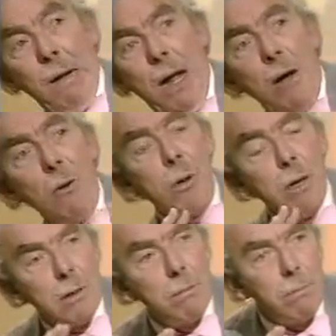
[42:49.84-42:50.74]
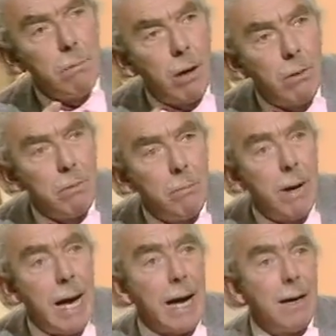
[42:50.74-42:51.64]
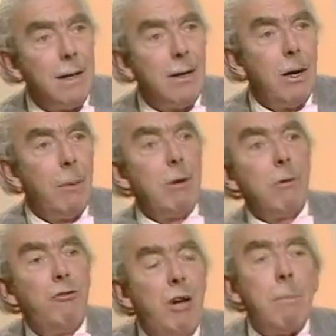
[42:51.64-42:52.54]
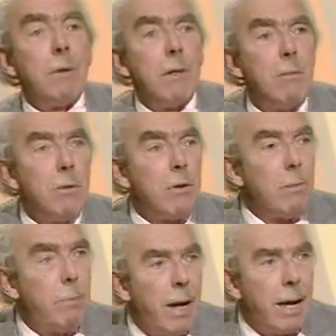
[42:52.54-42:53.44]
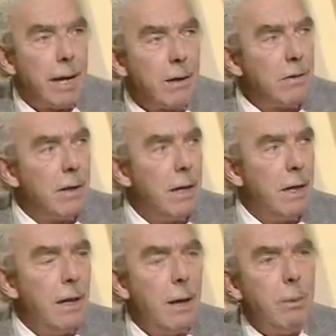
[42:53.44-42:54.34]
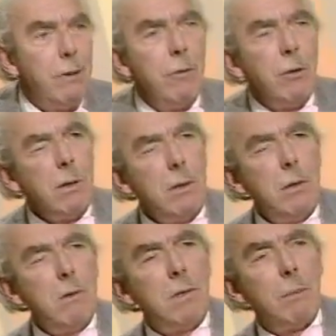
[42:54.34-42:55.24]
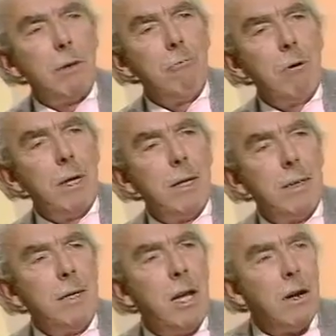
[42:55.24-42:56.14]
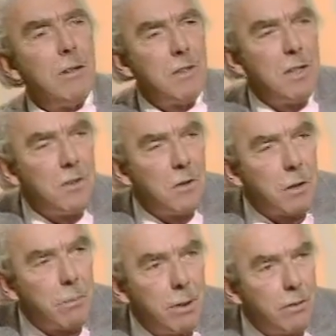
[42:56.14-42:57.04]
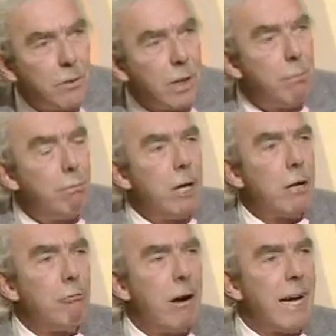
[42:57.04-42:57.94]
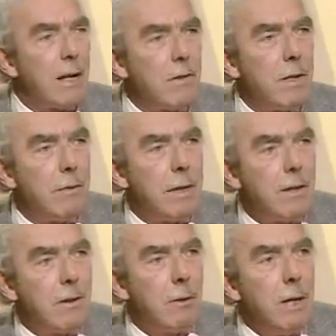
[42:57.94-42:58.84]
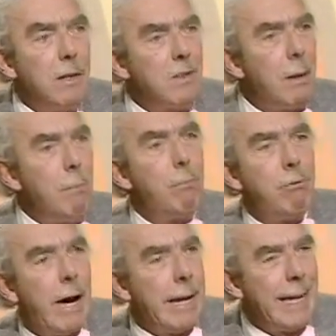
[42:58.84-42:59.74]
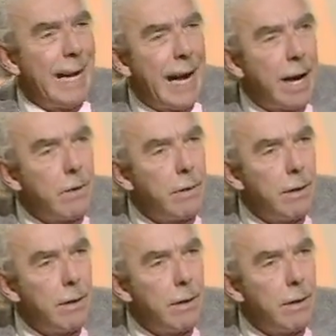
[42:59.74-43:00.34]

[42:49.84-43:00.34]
How are you going to hold them back? I mean, you could jab at them with your pikes, but if you could do something really nasty to them so they break ranks and everything. So some bright lad,